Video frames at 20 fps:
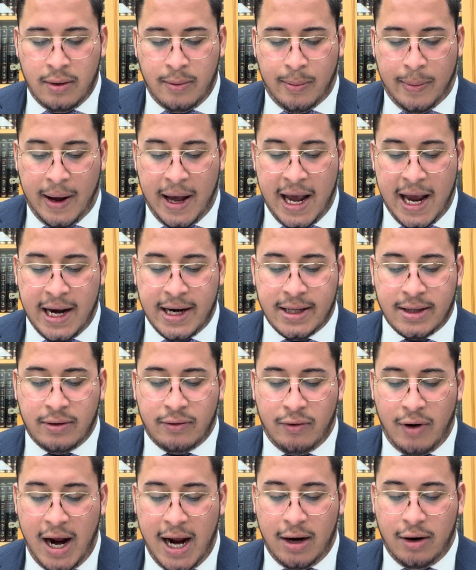Pain in
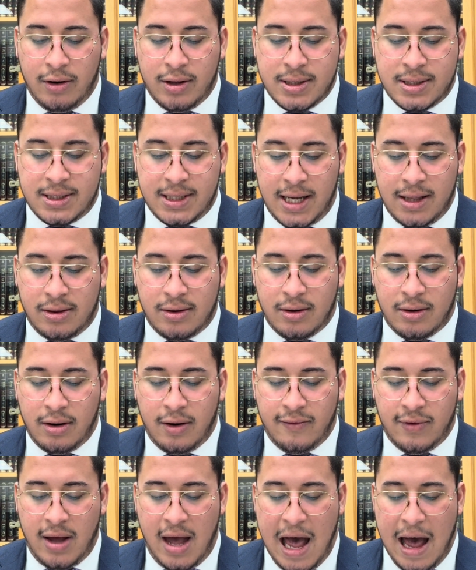the right or the center
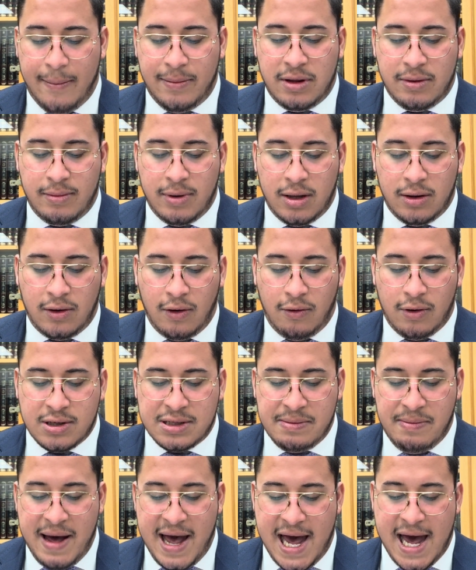of the abdomen
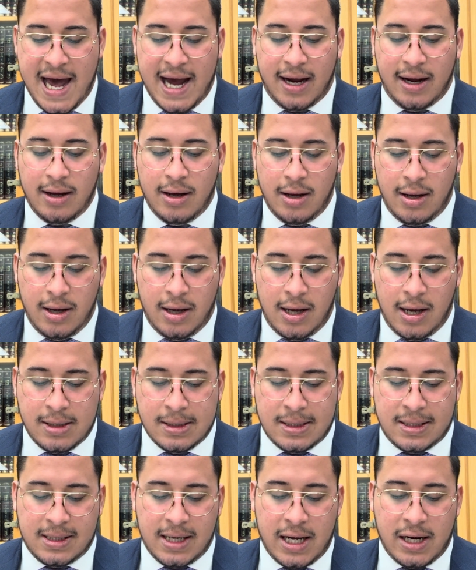towards the back
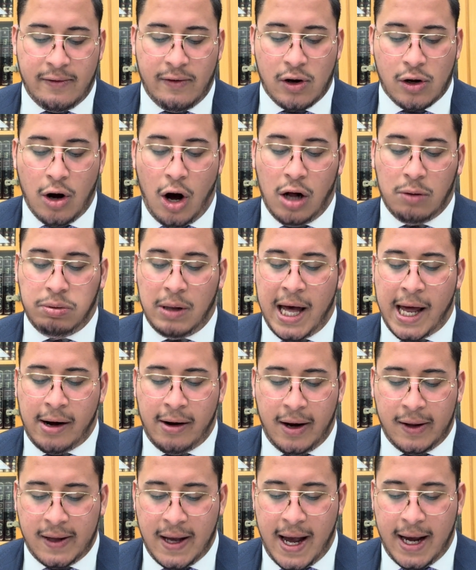is a sign of a
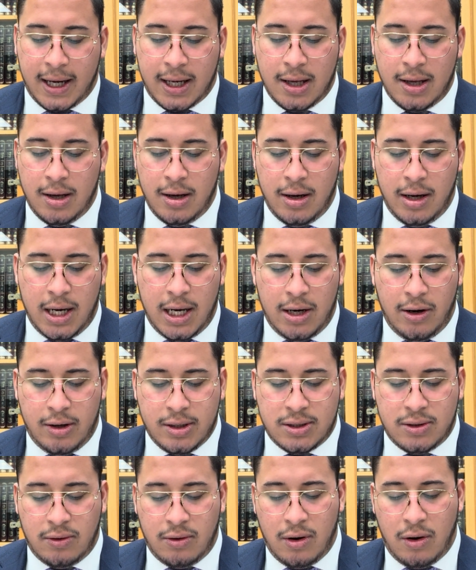gallbladder attack. It
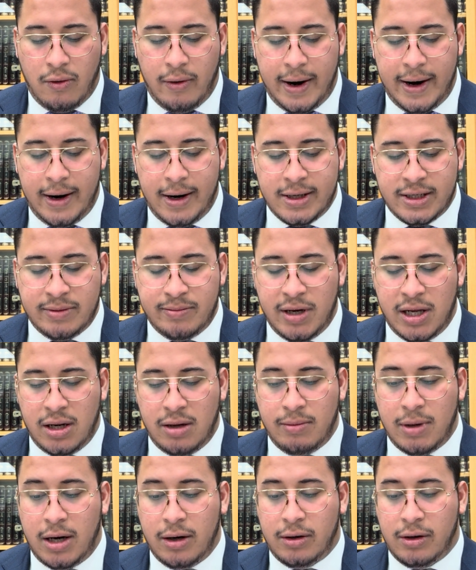also requires
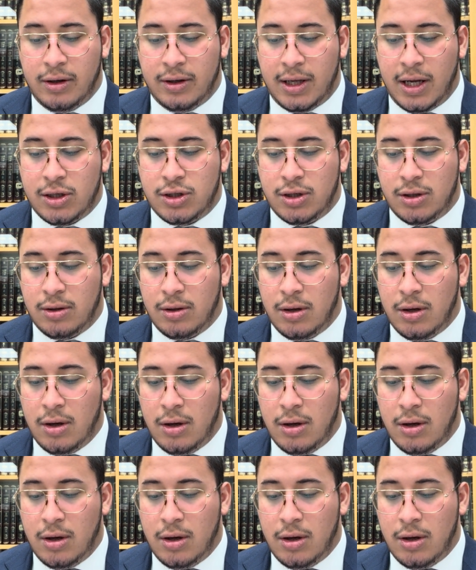immediate medical attention.